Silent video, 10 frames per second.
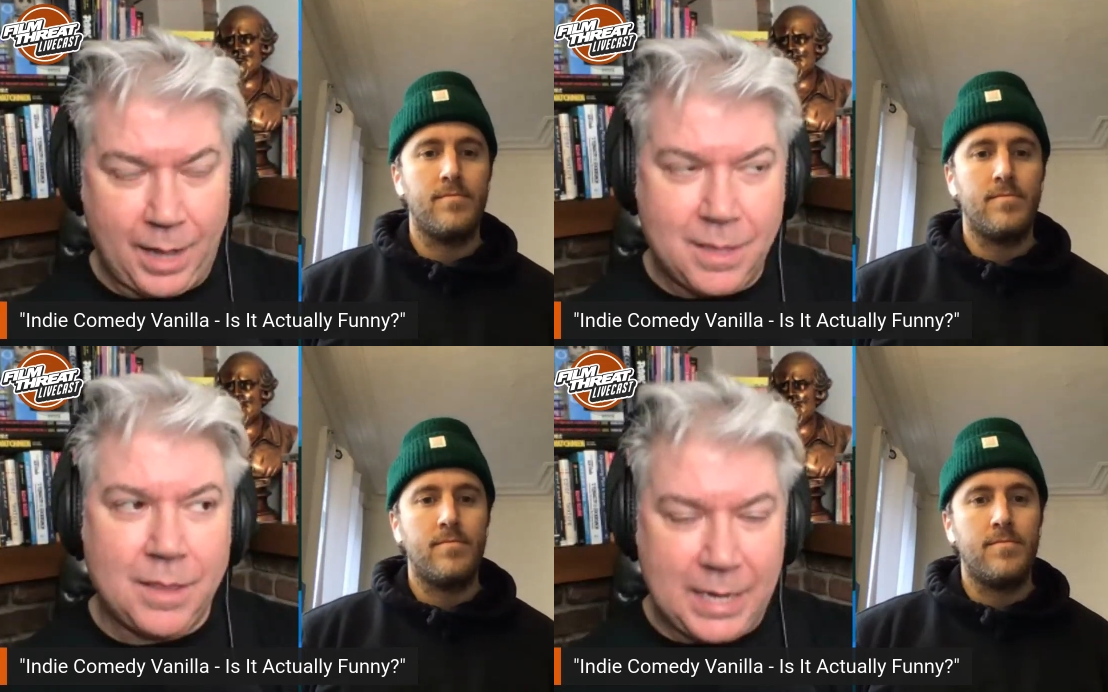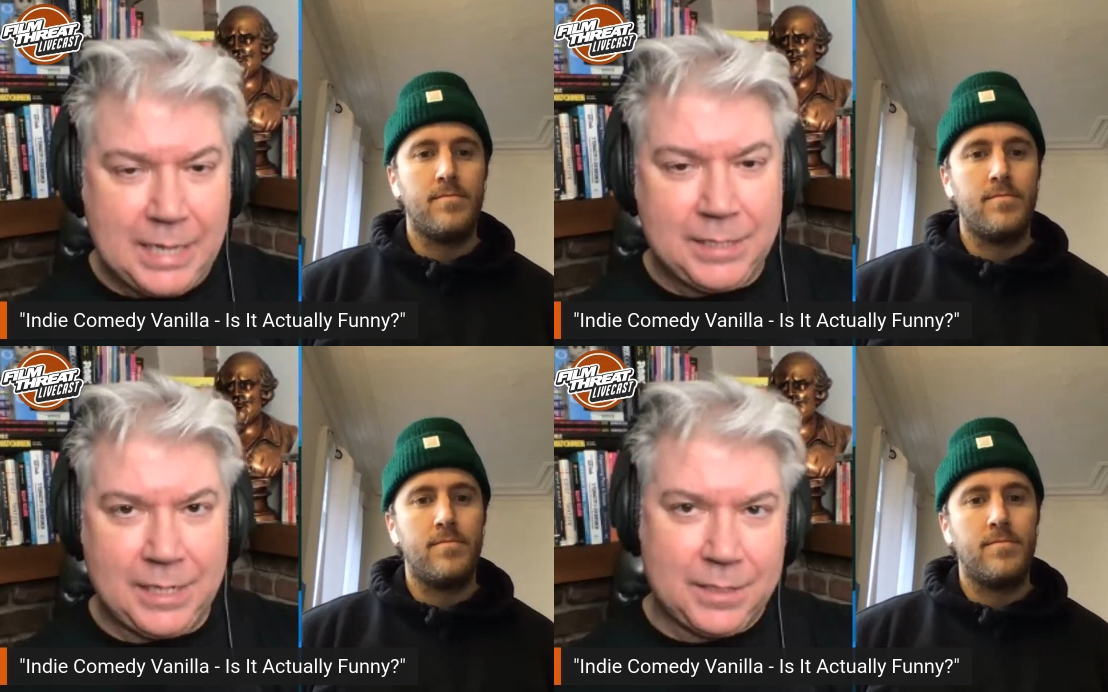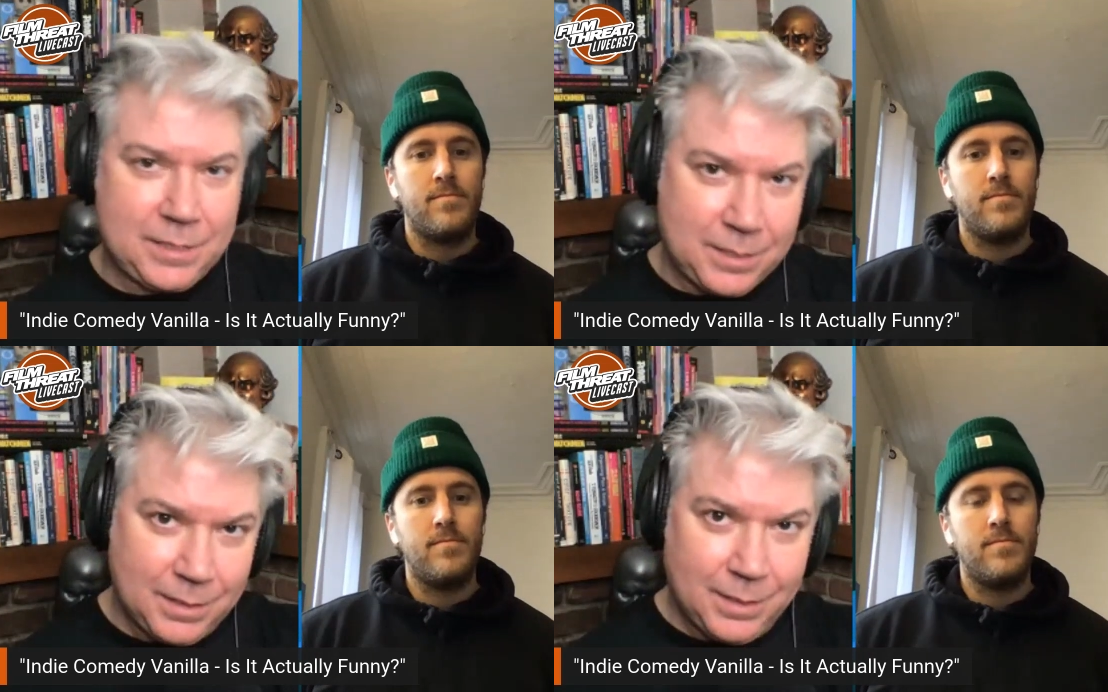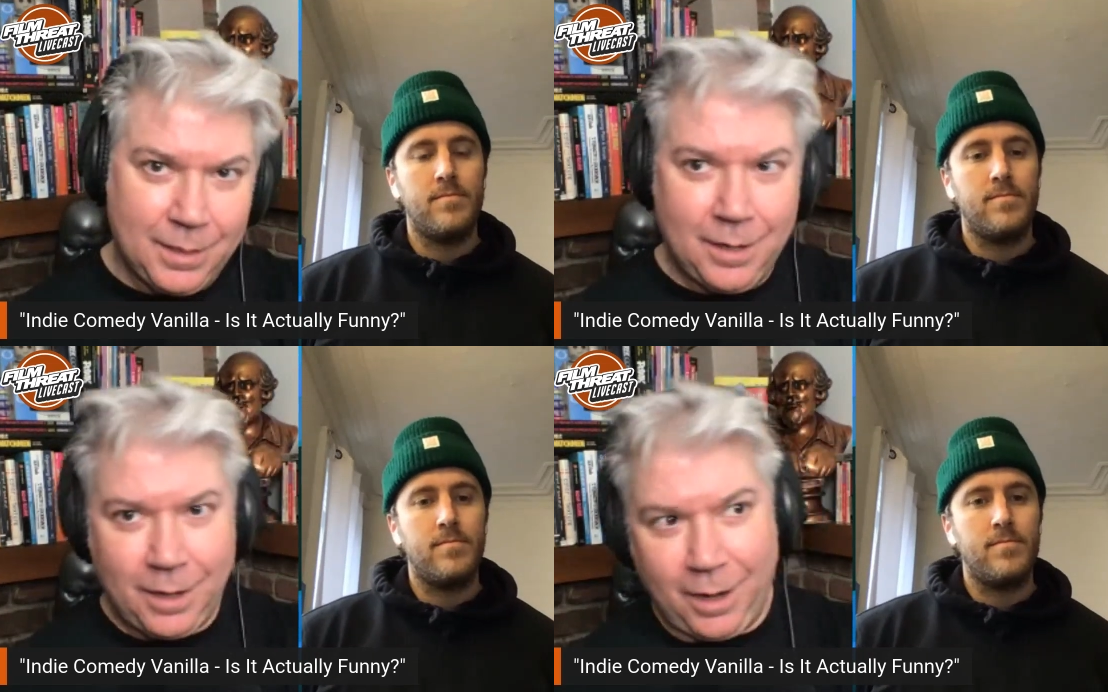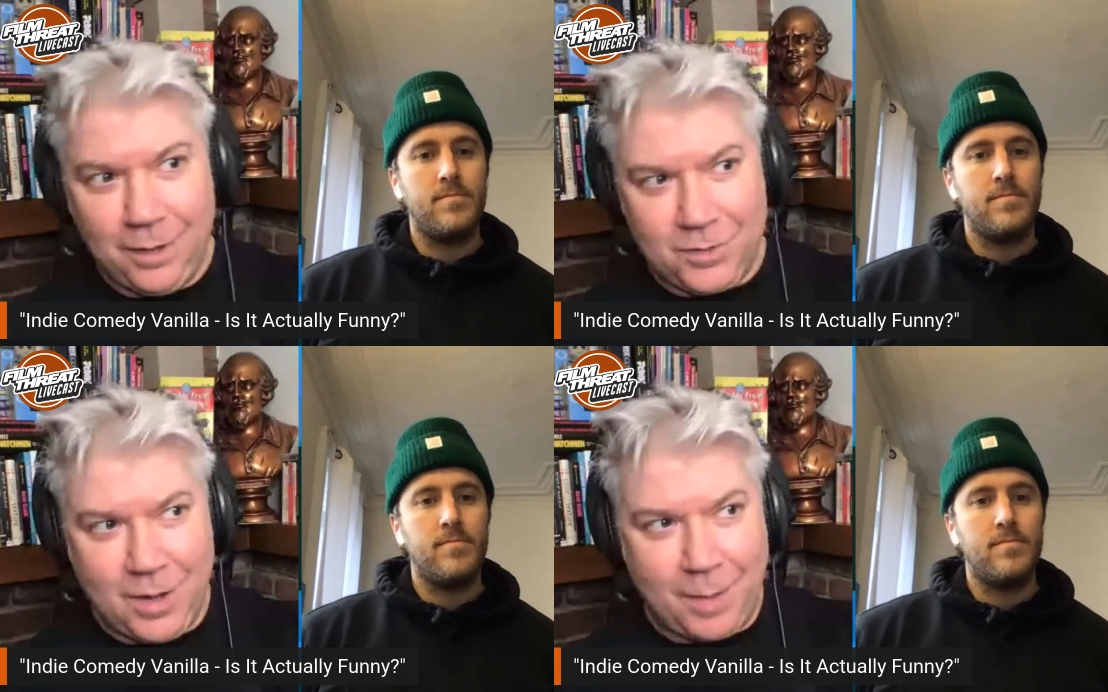Speaker 1: I think the easiest, and
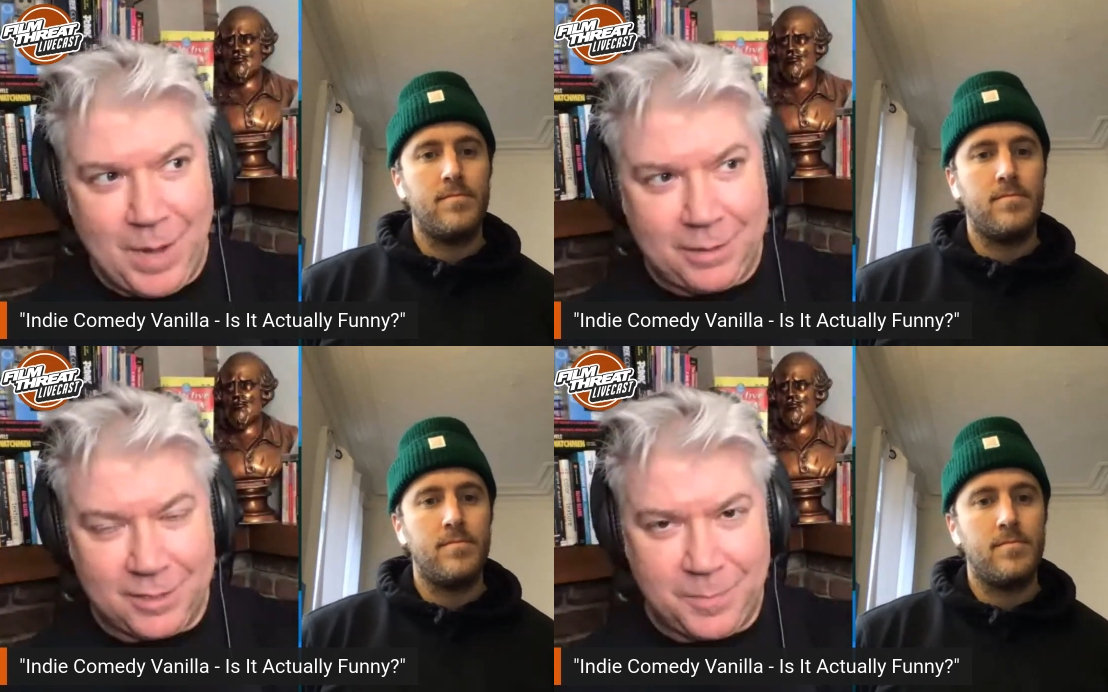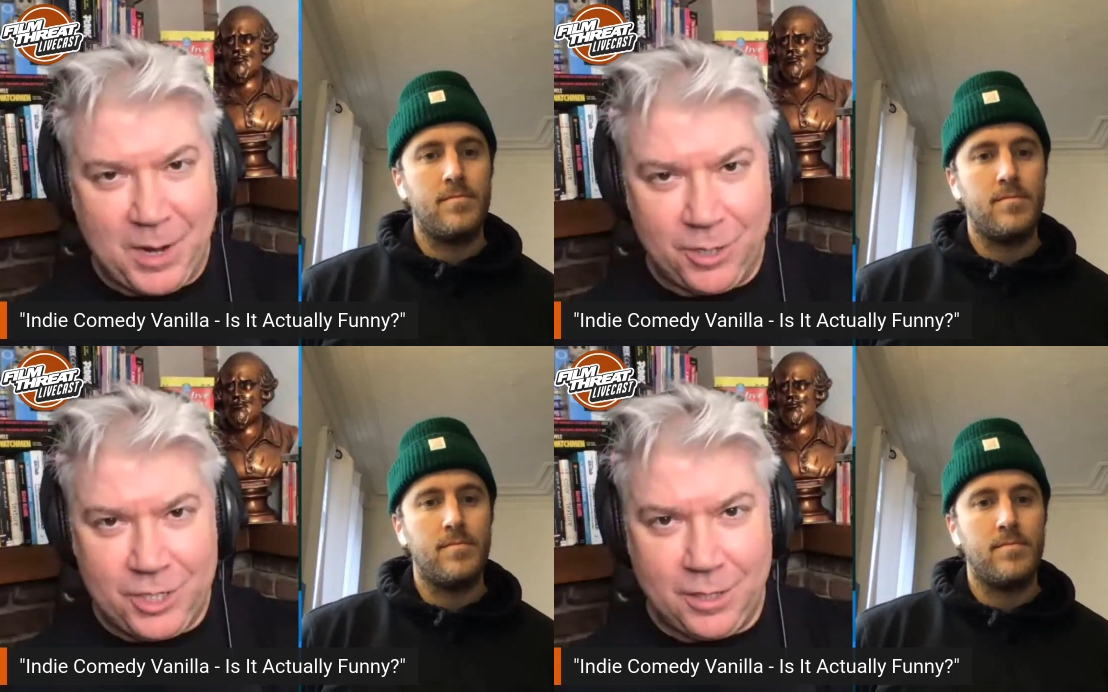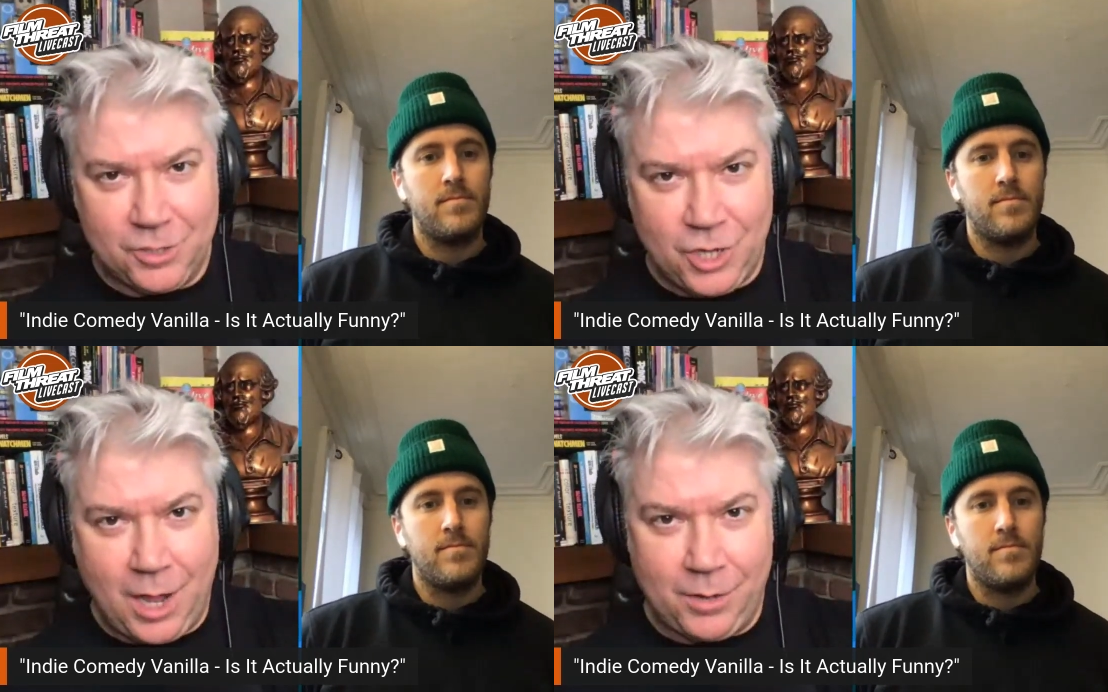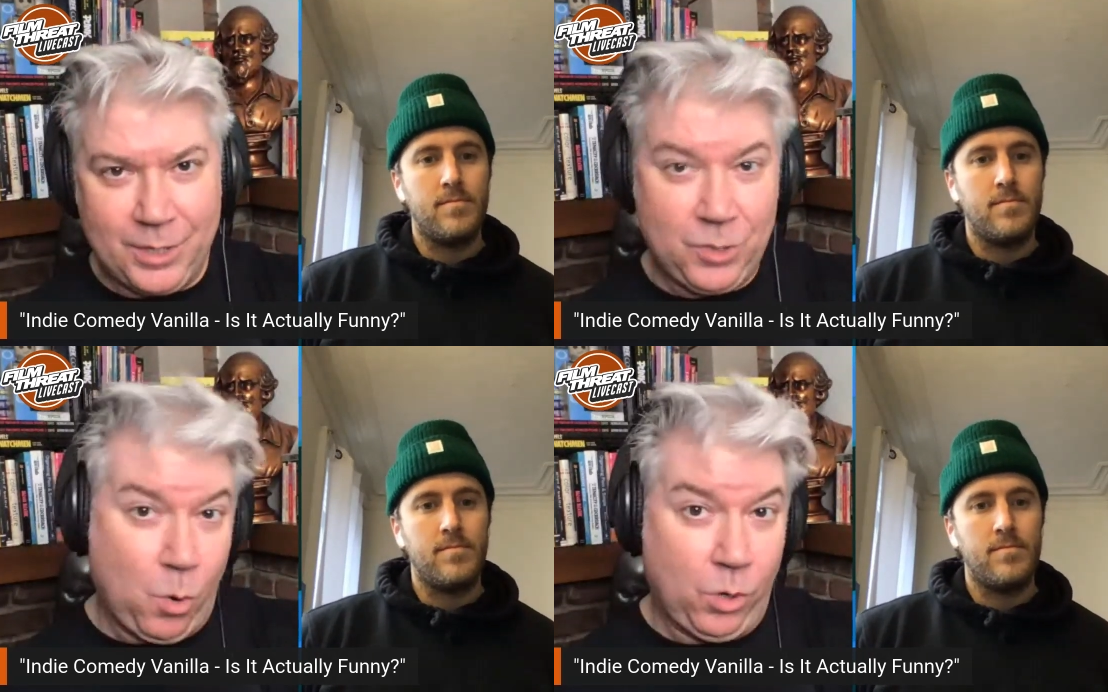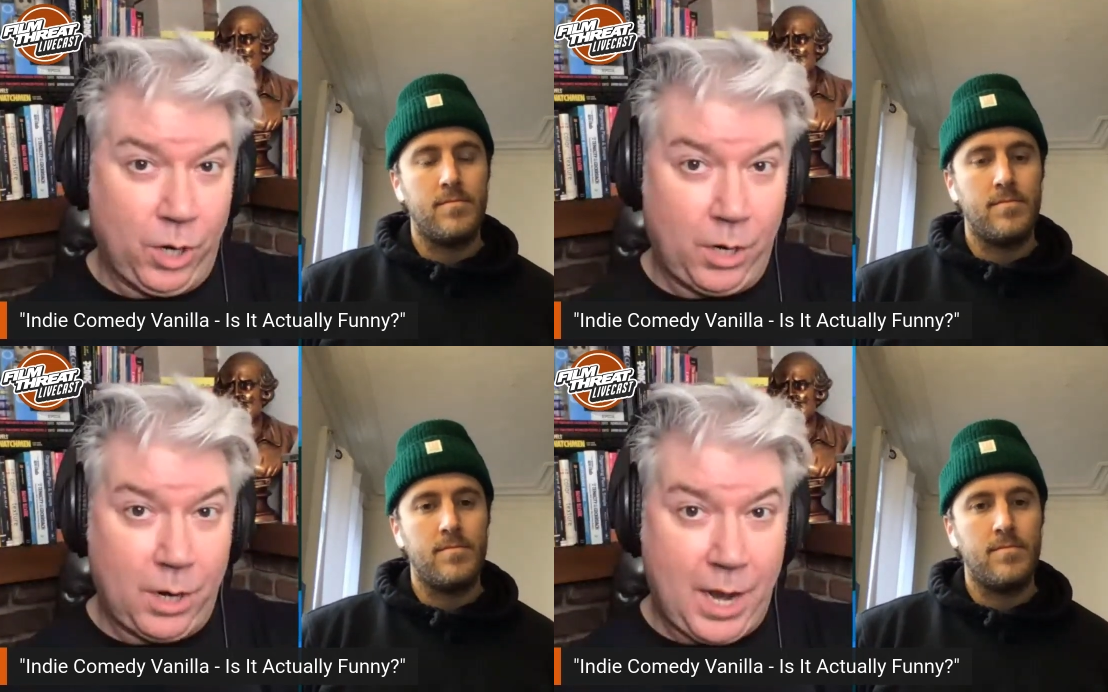it's I'm not disparaging the genre is horror.